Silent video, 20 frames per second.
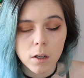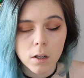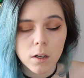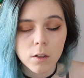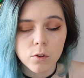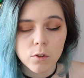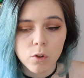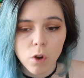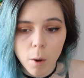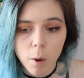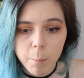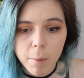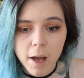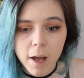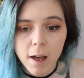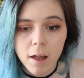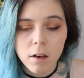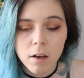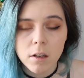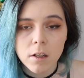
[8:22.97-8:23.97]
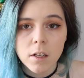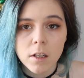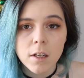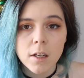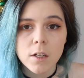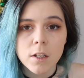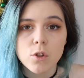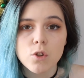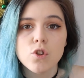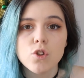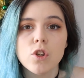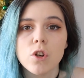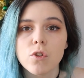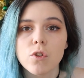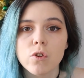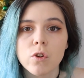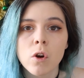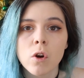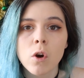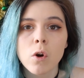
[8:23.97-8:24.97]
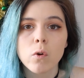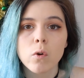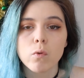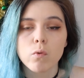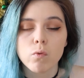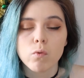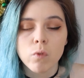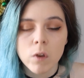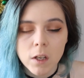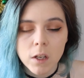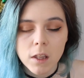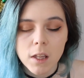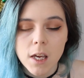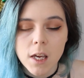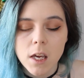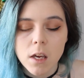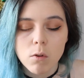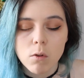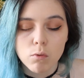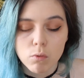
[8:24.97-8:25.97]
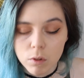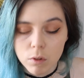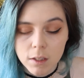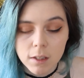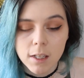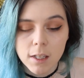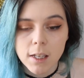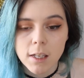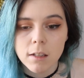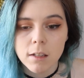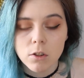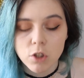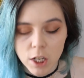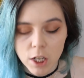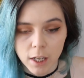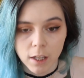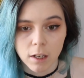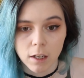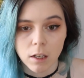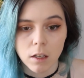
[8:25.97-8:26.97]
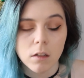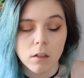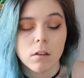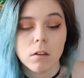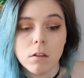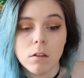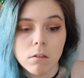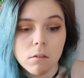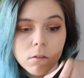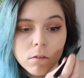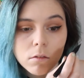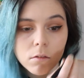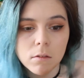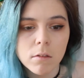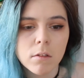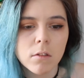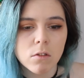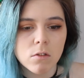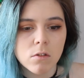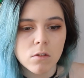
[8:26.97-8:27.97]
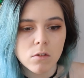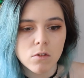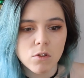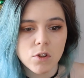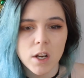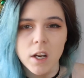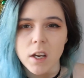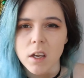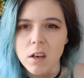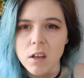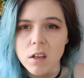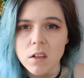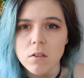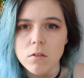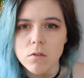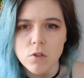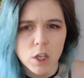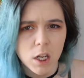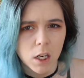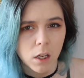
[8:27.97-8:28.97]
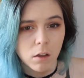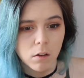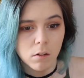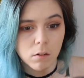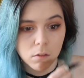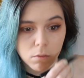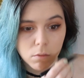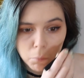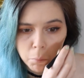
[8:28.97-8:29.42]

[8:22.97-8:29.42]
It's not bad, it's just really jaggedy. Jaggedy? Jagged.